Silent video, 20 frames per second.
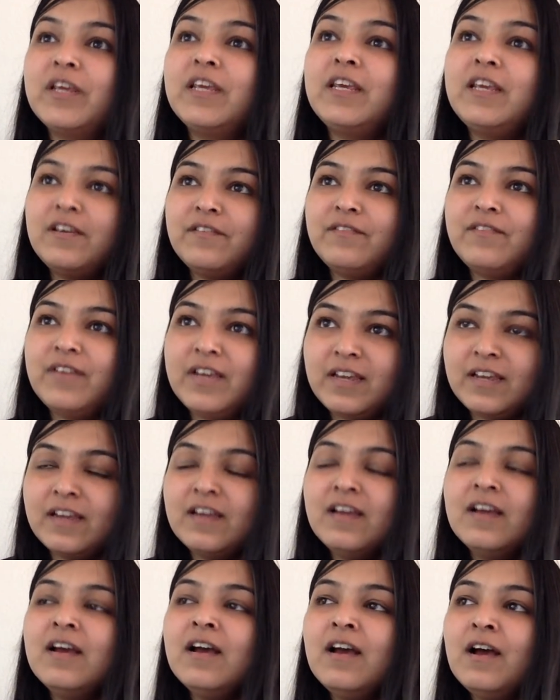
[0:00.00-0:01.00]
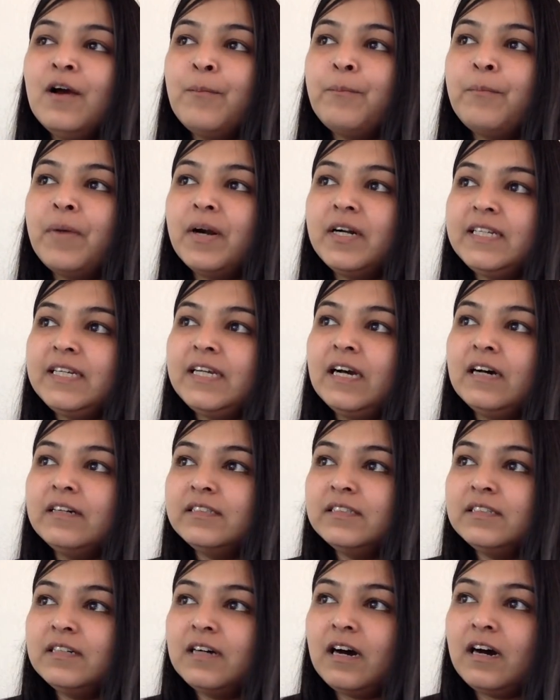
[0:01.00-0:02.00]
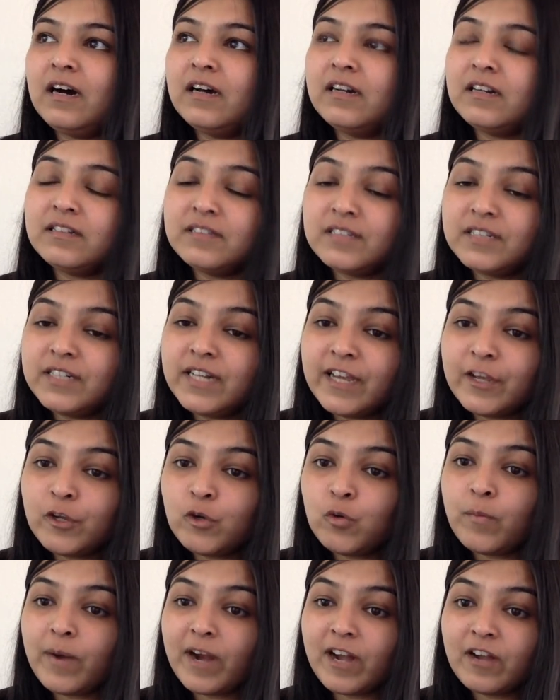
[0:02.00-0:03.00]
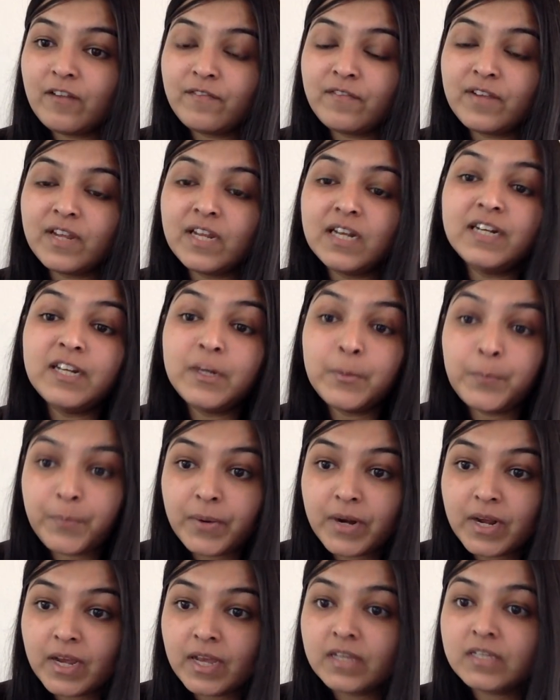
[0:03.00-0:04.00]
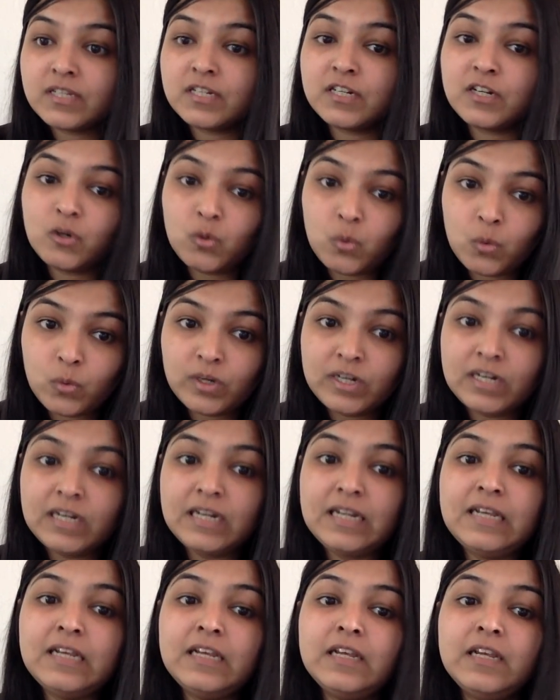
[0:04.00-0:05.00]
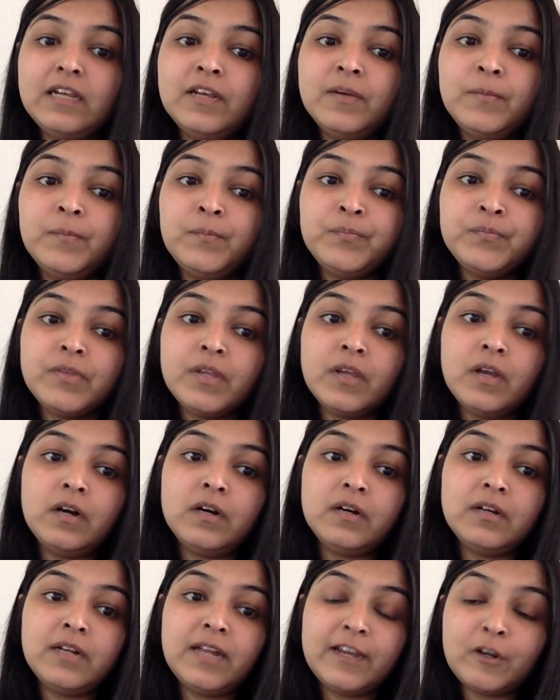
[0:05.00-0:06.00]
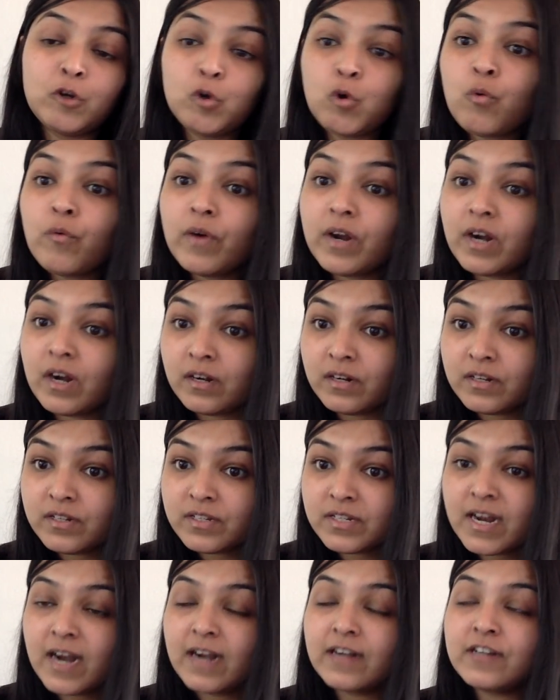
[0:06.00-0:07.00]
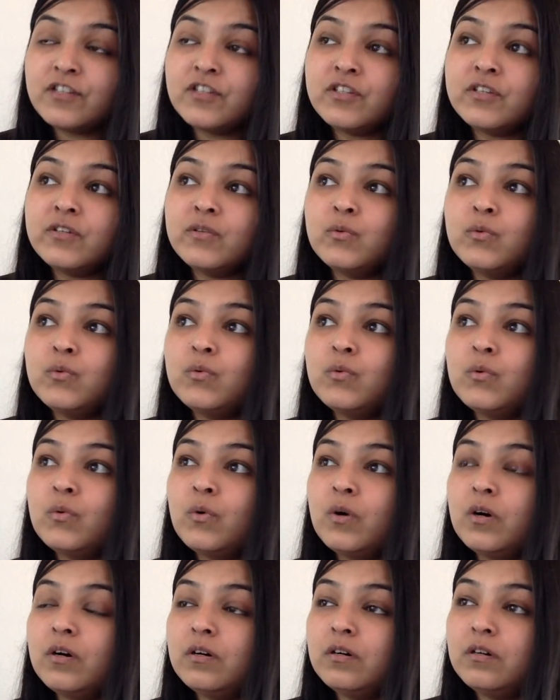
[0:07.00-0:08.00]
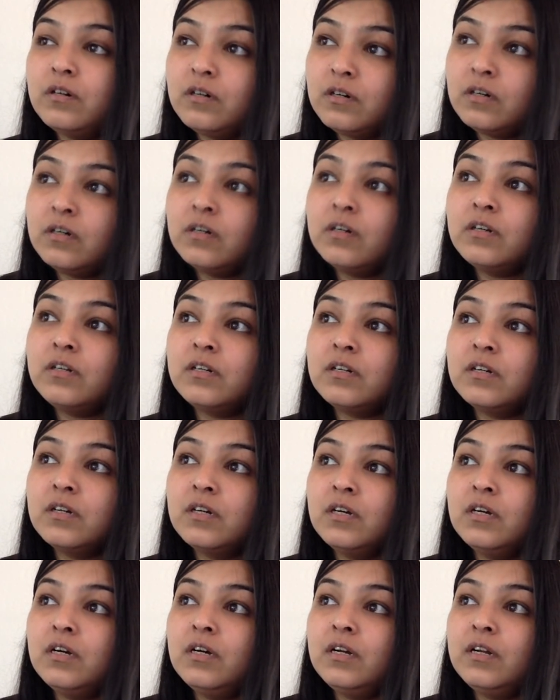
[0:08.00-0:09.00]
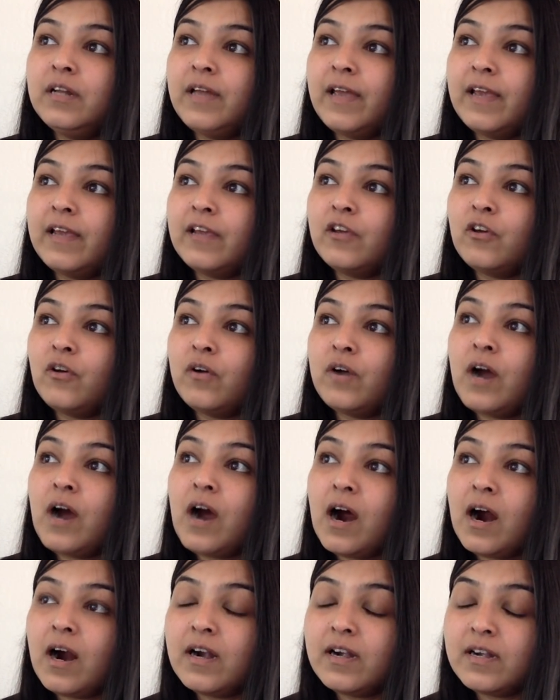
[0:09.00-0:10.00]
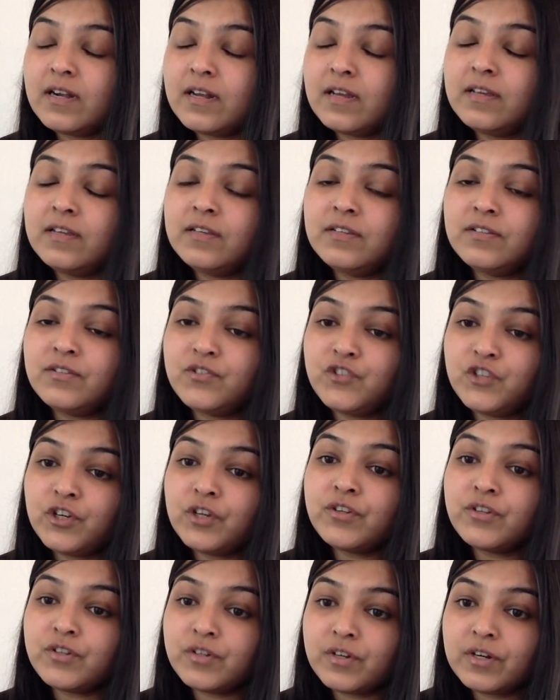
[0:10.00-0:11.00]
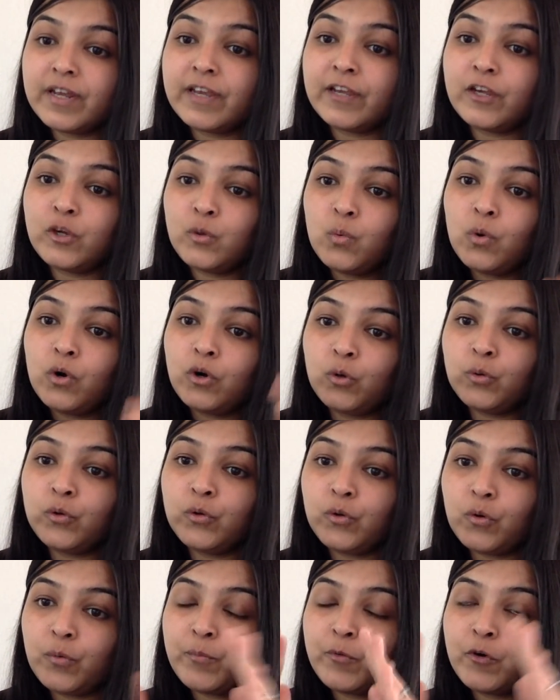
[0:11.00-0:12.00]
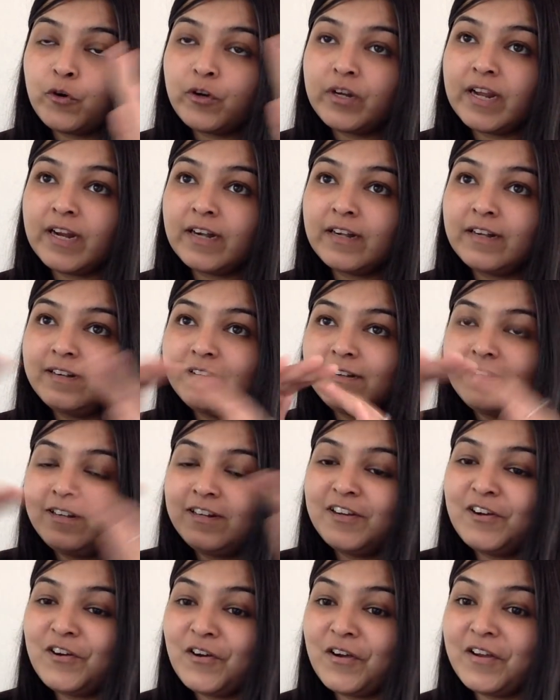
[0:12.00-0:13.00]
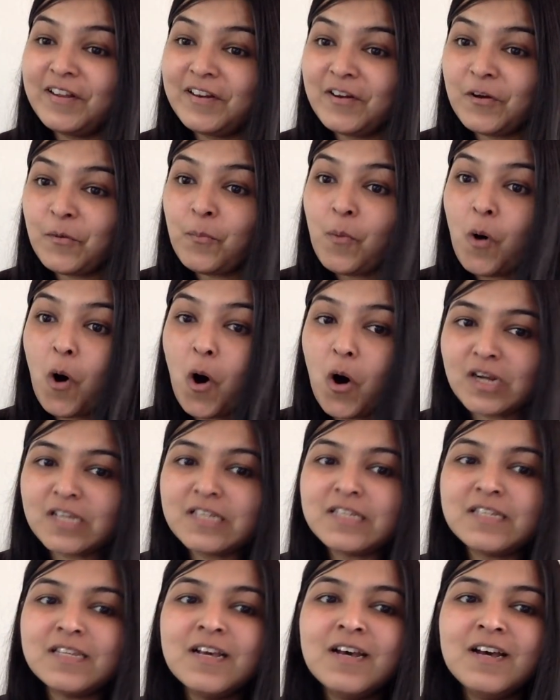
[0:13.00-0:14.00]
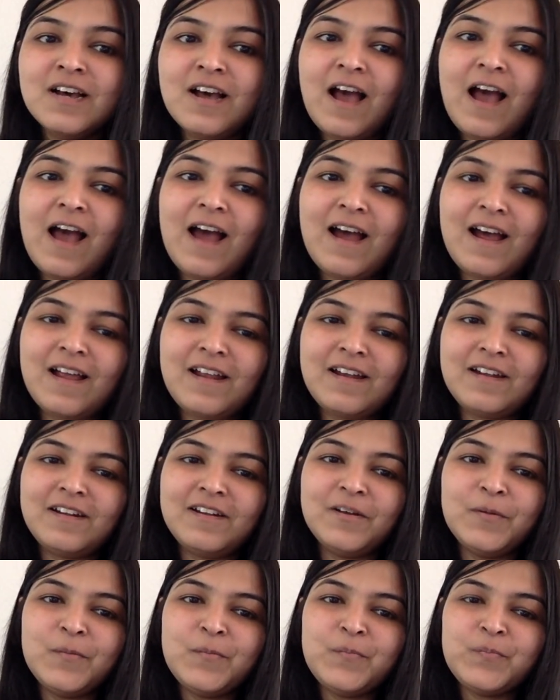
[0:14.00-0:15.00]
giving, but the other another day you might feel depressed, lonely, like no one understands you, hurt, like your heart is just like you want to protect it in a box. And